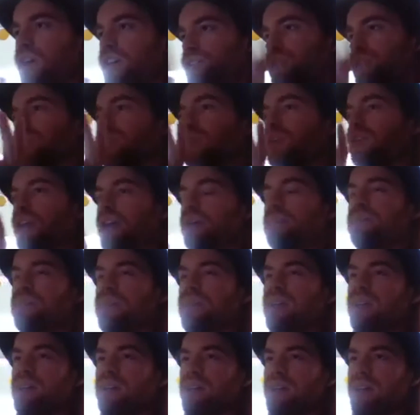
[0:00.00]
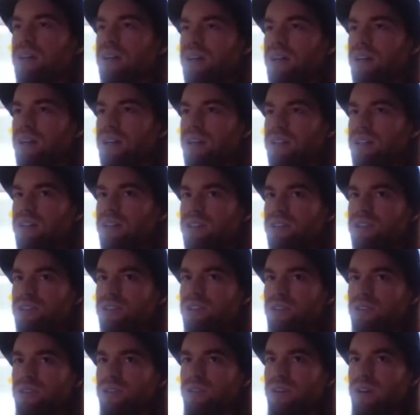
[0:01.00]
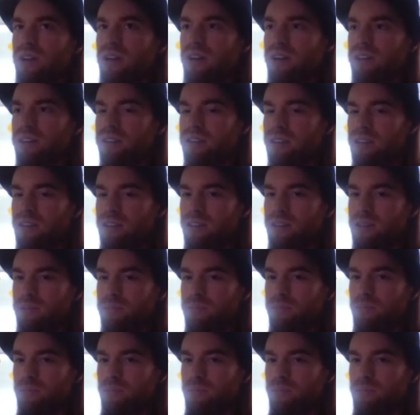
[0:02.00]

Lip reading: sure, okay. So I think